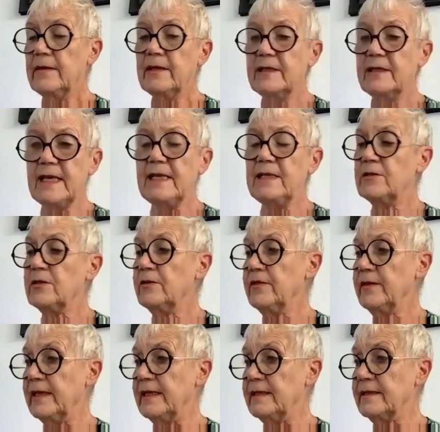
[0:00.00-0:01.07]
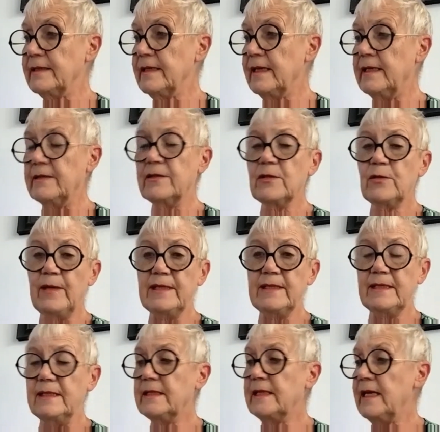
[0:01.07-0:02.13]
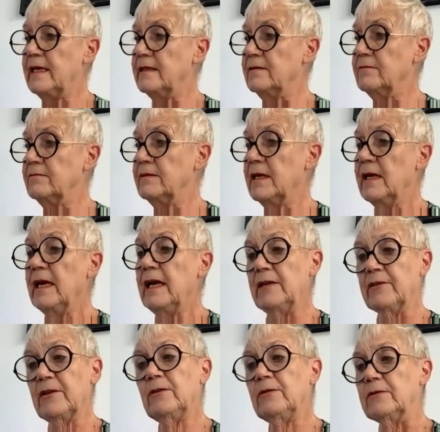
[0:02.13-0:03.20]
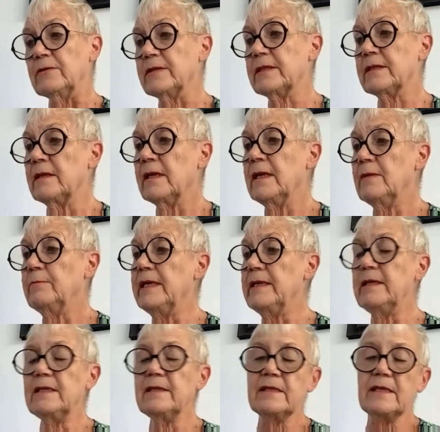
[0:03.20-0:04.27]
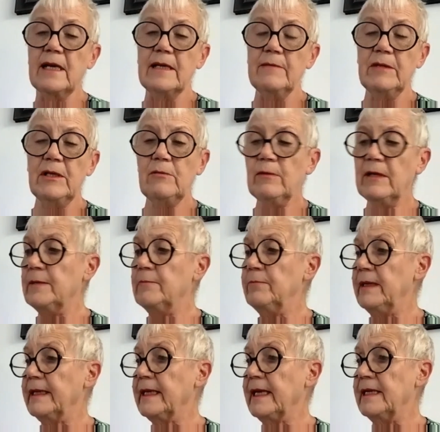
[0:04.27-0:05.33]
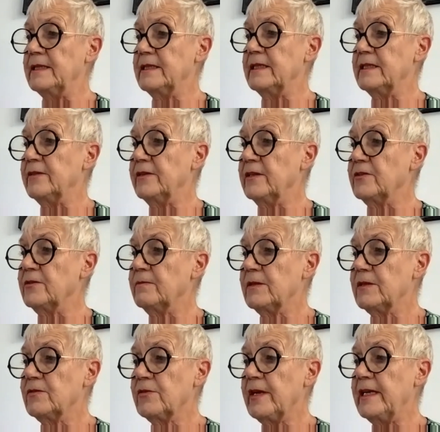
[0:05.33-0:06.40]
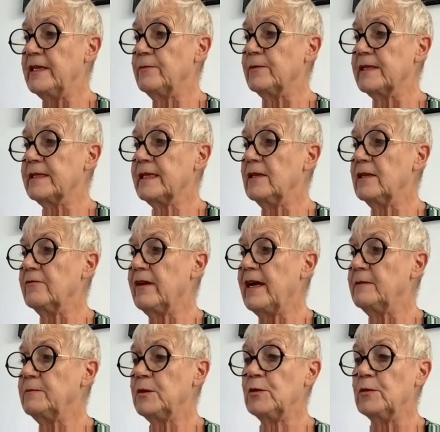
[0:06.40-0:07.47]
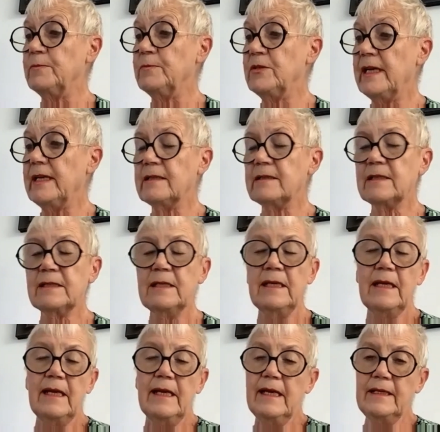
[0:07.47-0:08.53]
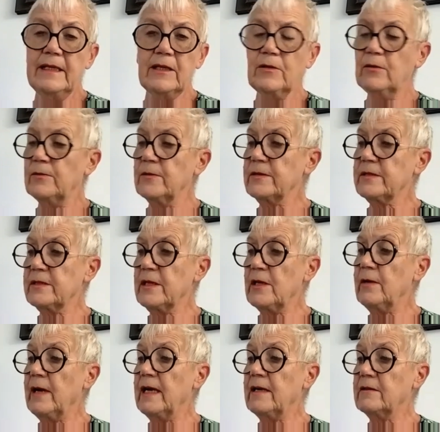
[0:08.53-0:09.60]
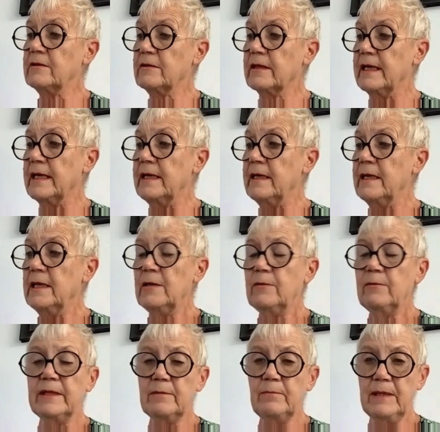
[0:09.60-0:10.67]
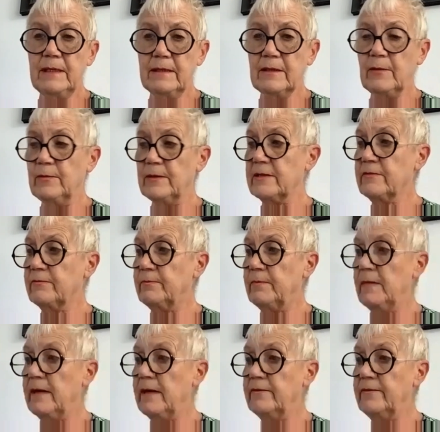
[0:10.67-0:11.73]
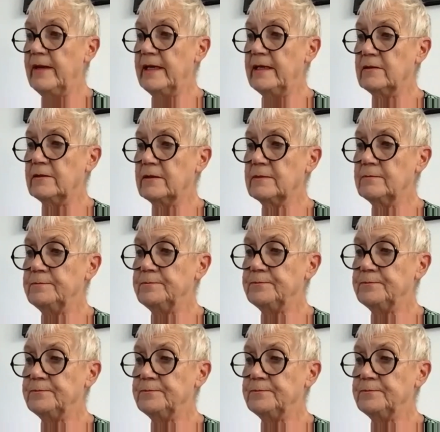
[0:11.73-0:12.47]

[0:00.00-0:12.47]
The date on this is 2010, and of course, by this time, no one implicated in the trade was still around to object, and it caused no outcry when the plaque was unveiled.